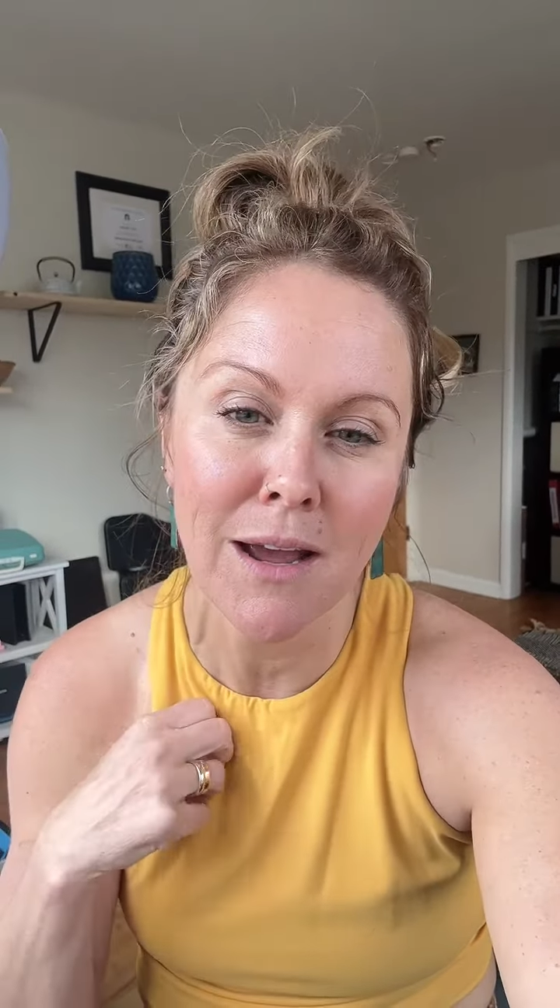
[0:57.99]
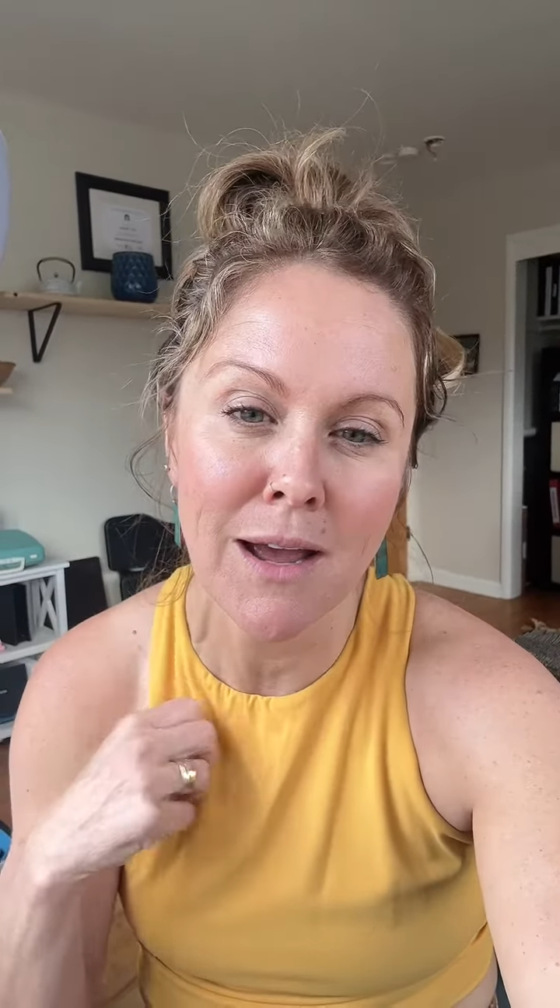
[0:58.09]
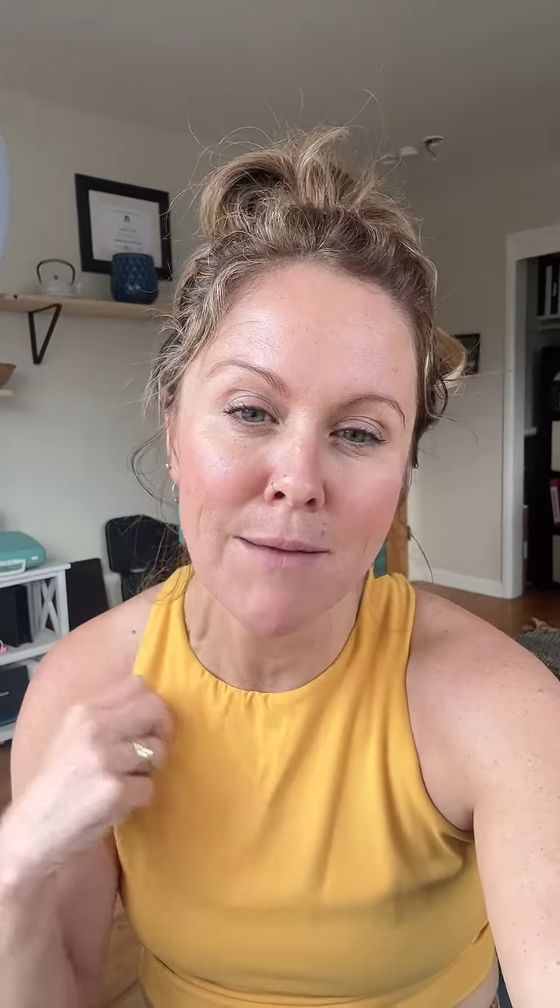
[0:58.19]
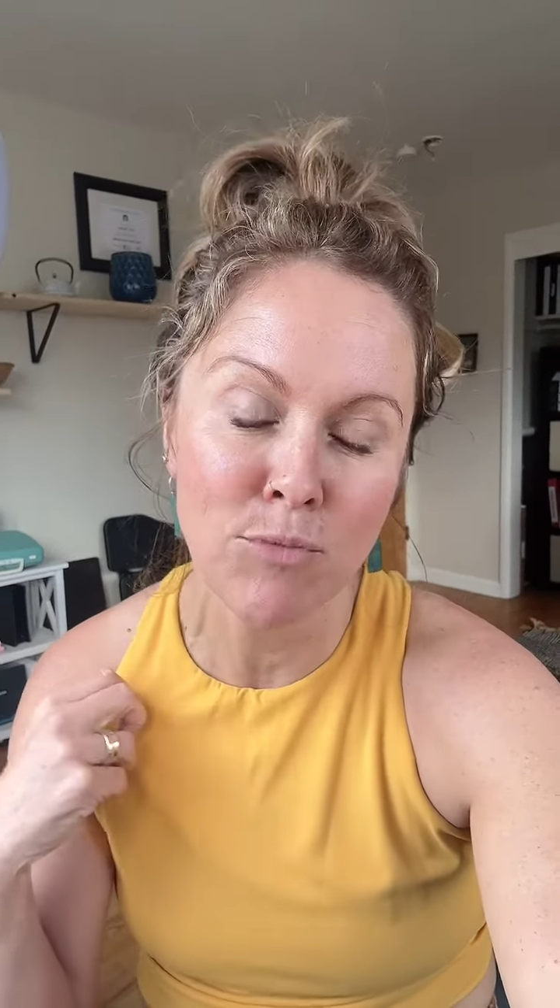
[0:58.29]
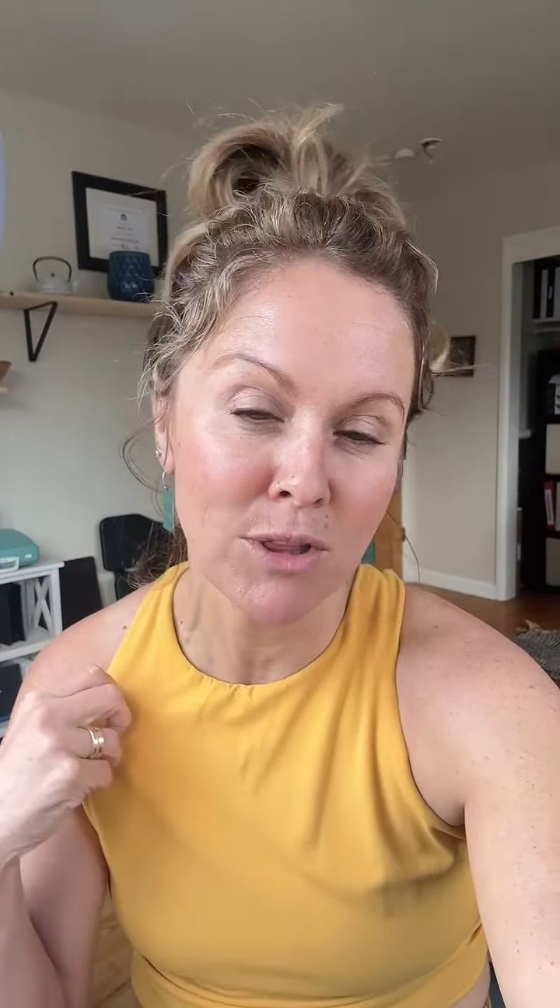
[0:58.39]

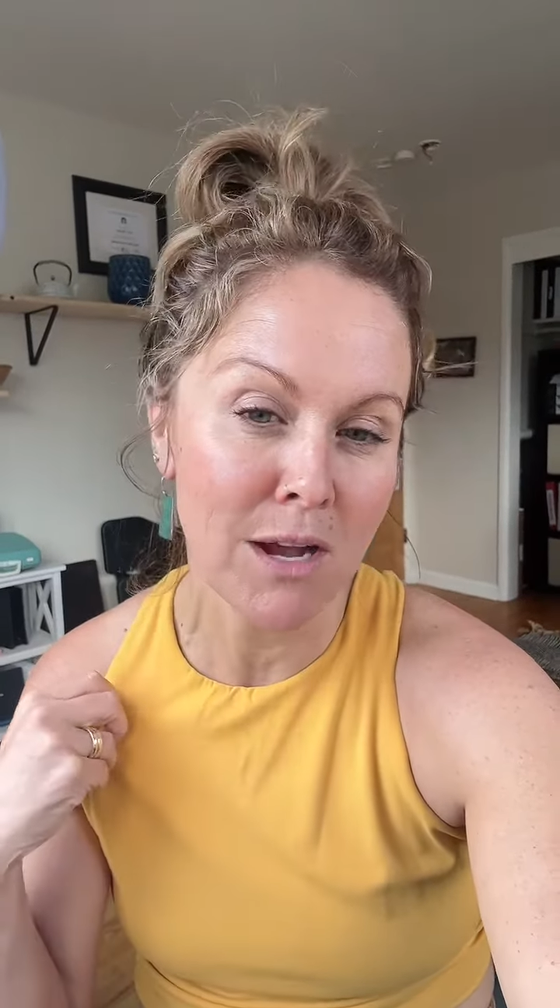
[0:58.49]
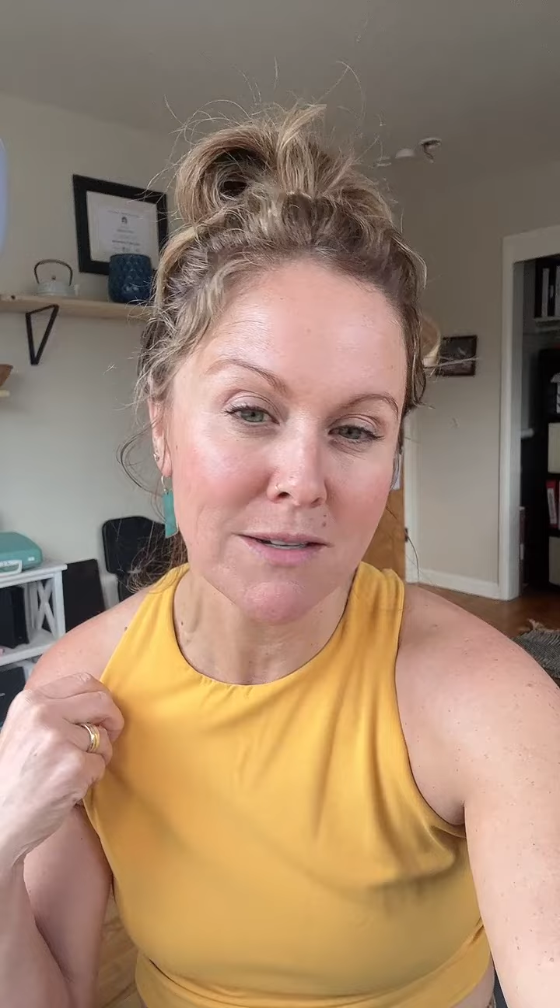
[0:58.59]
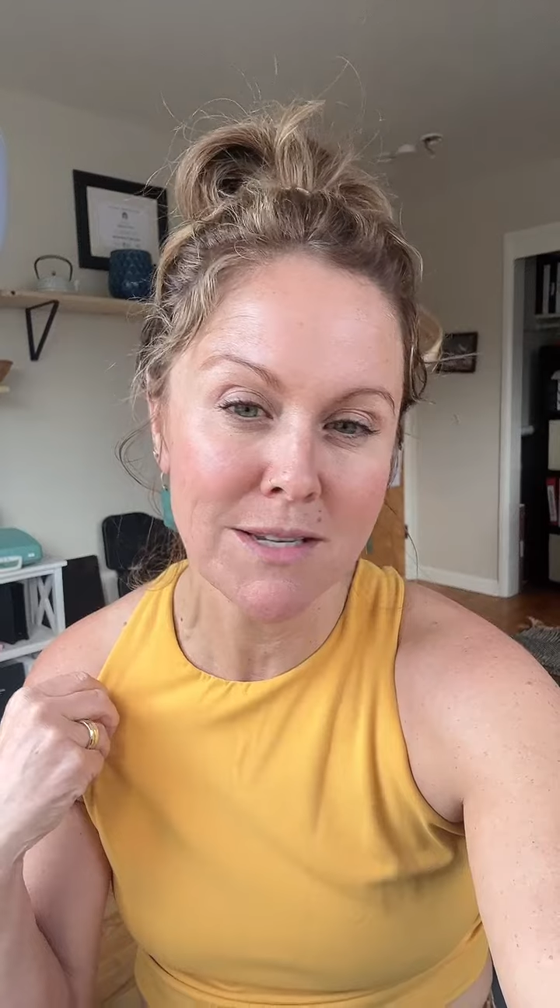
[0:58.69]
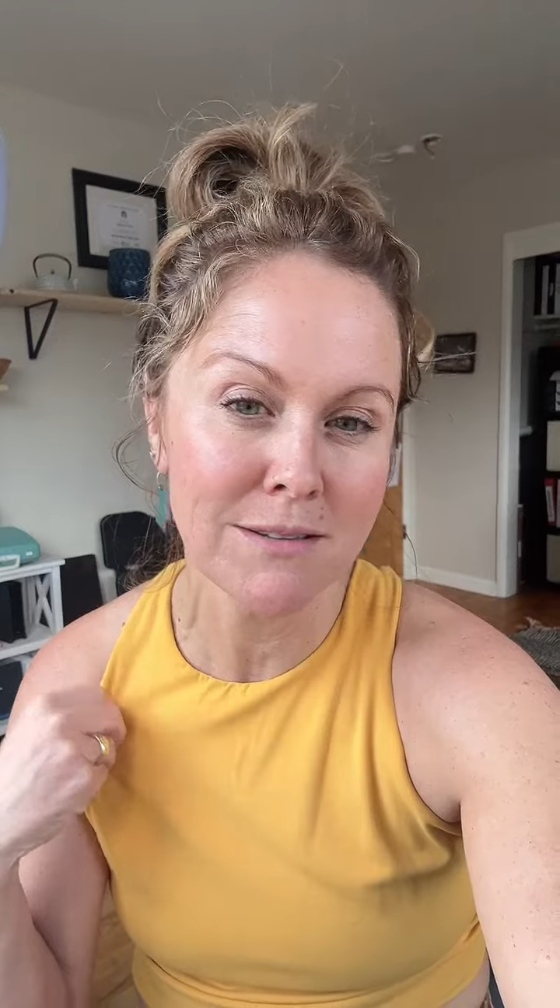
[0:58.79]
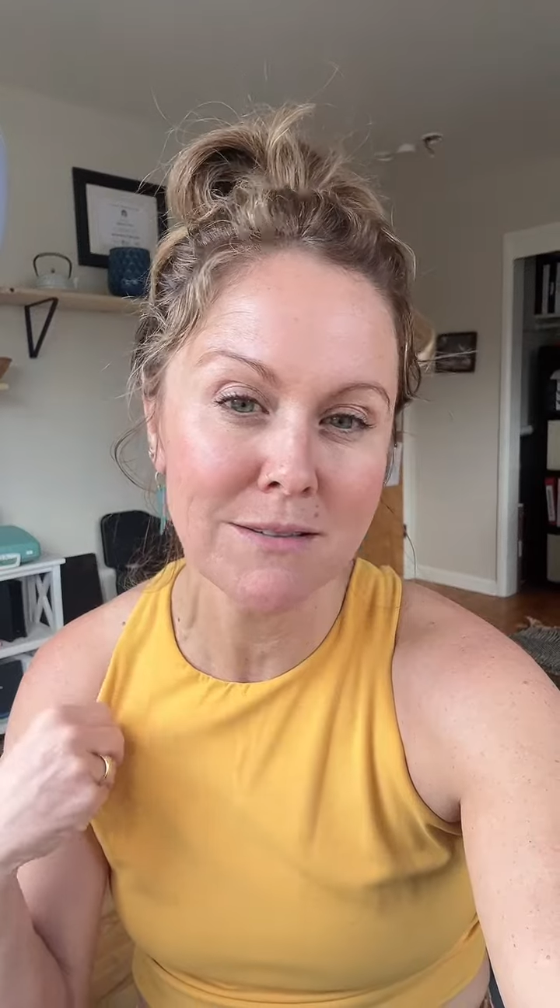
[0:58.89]
I'm
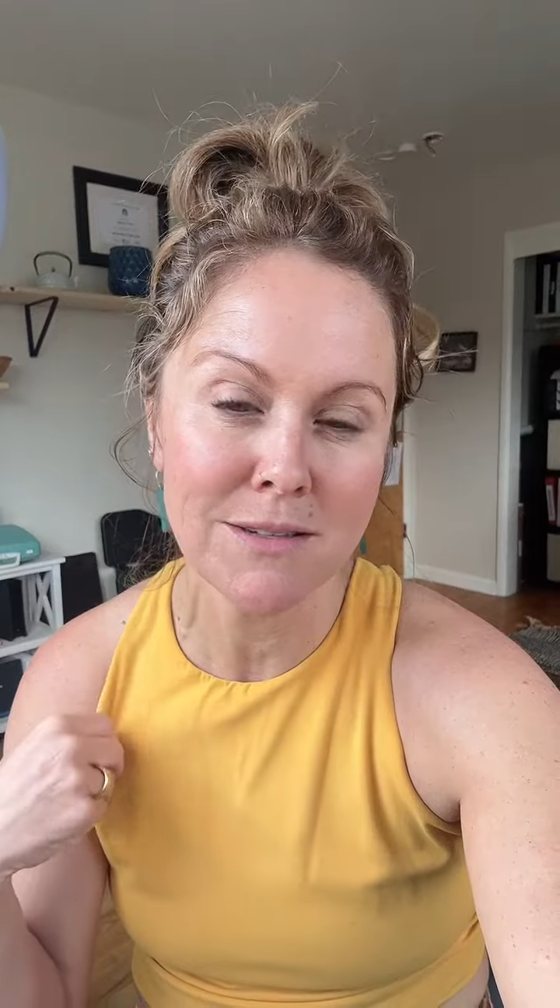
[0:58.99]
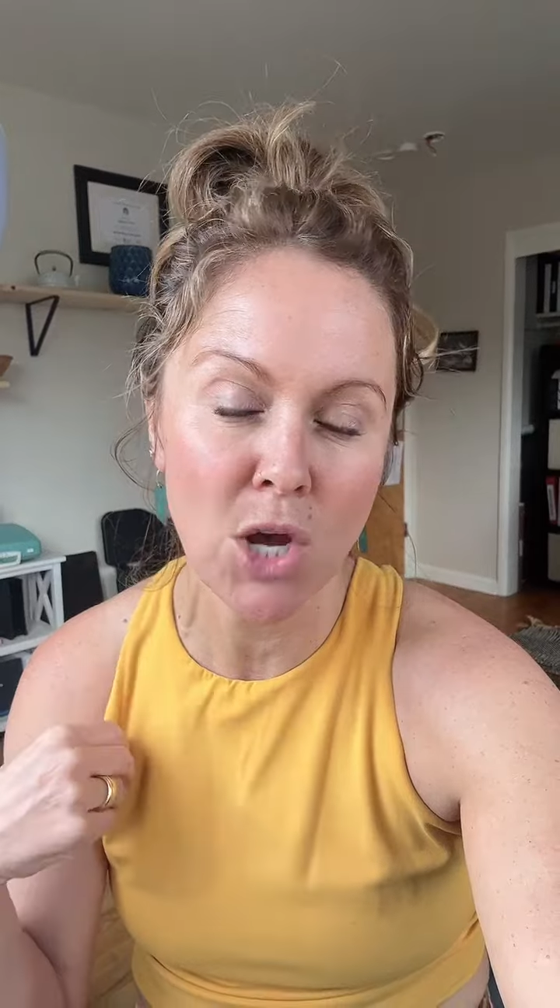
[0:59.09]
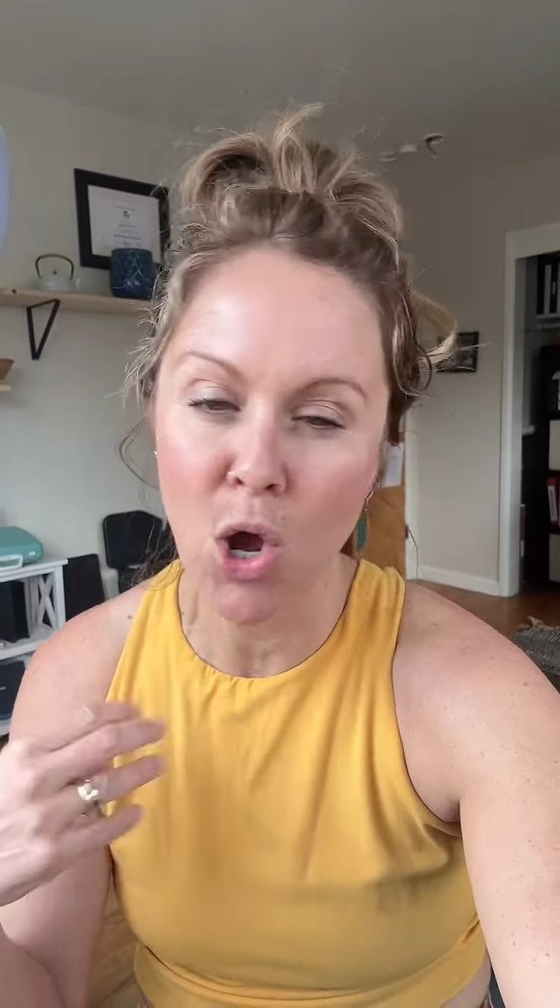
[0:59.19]
reluctant to